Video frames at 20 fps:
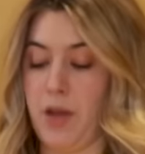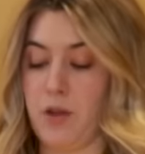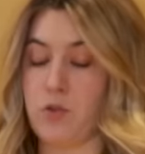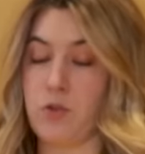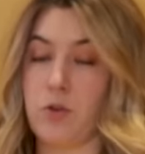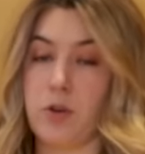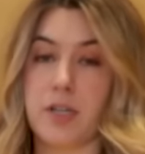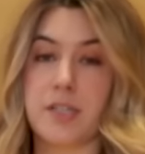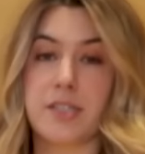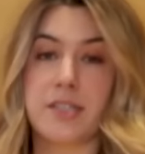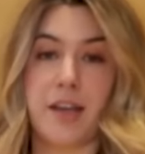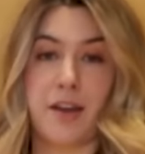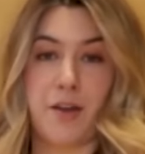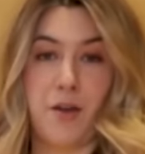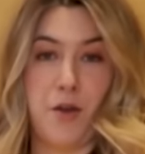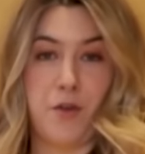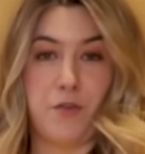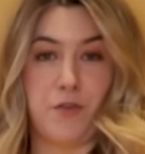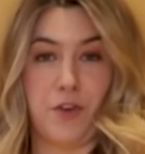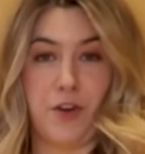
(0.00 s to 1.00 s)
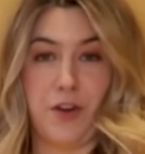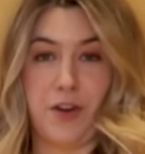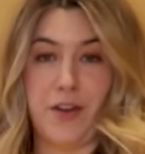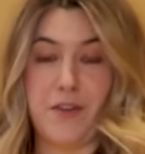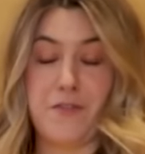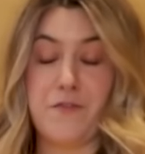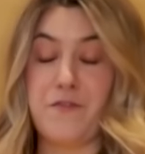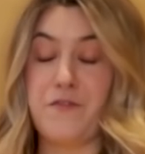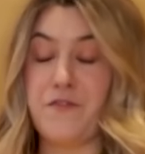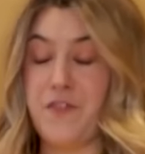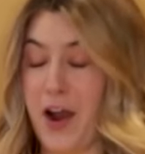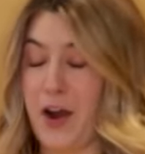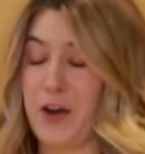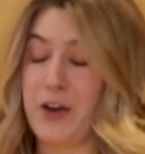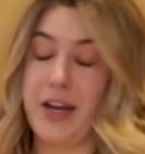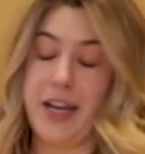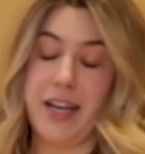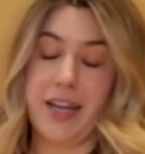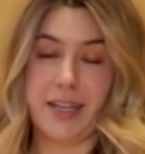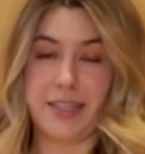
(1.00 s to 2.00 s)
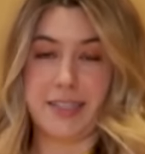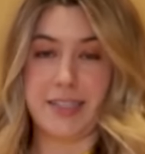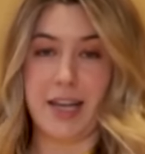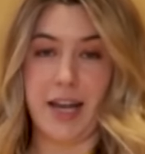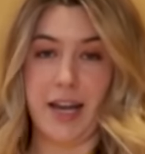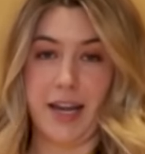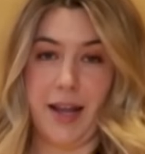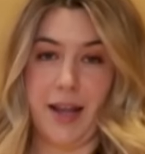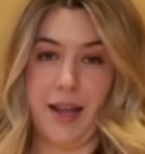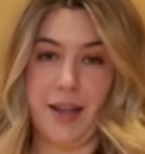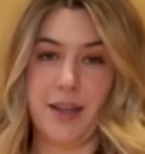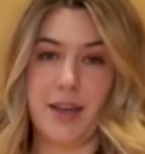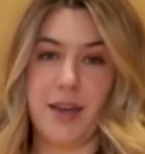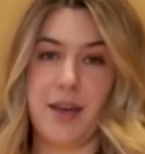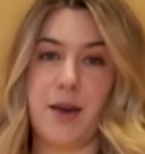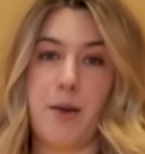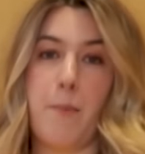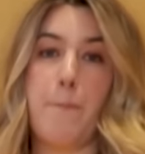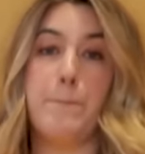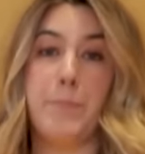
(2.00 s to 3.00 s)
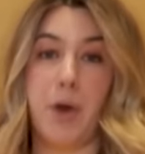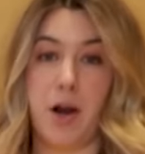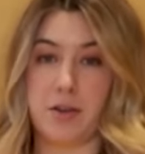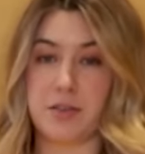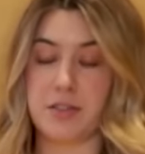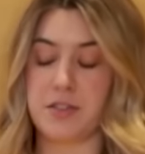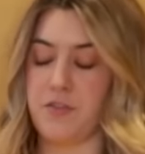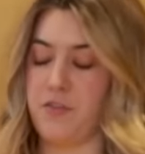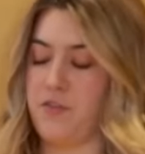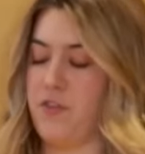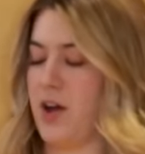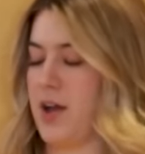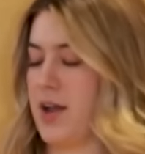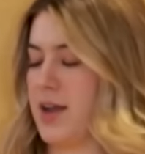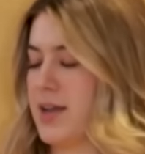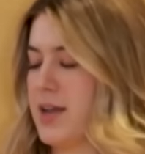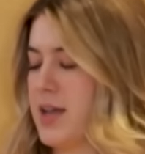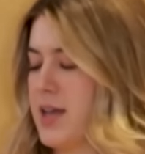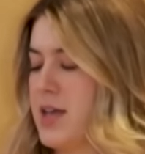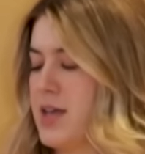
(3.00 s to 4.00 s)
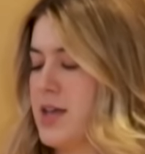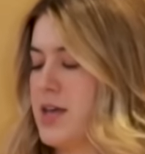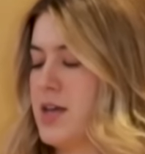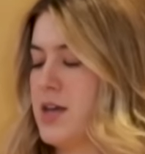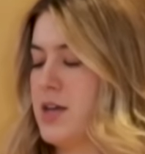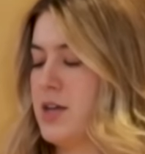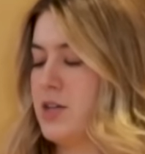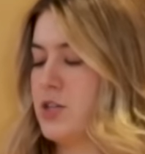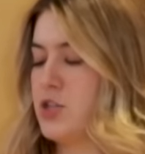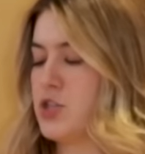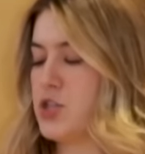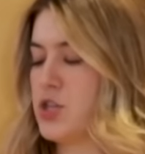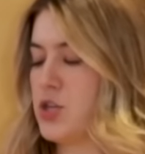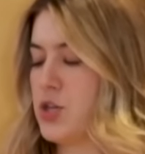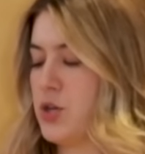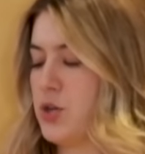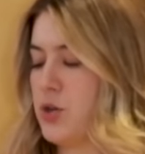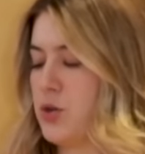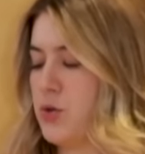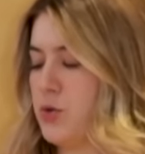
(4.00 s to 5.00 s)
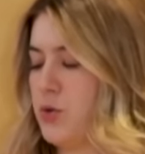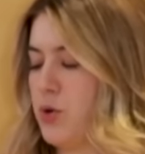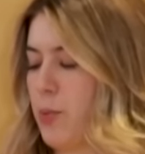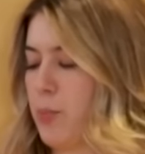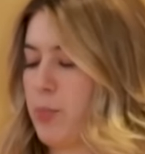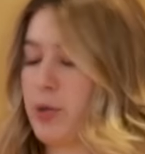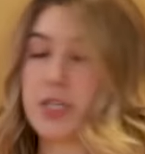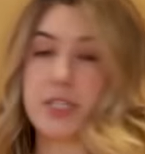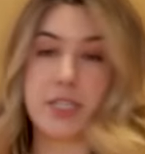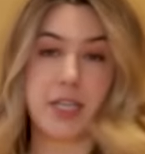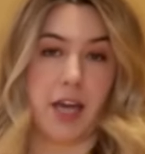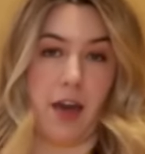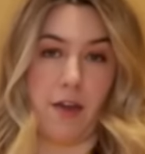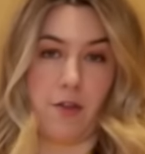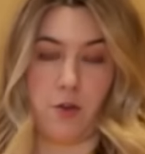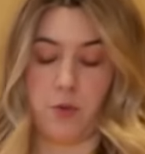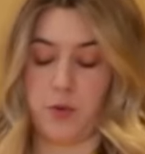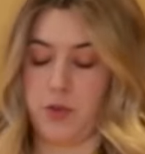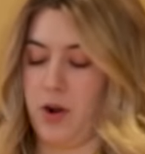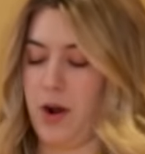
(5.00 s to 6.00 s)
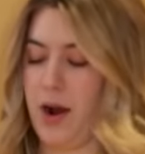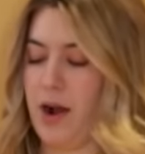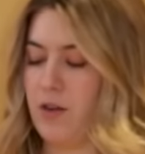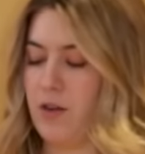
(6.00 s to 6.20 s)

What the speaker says: Pandora sent over a very exciting box of fun to put together with our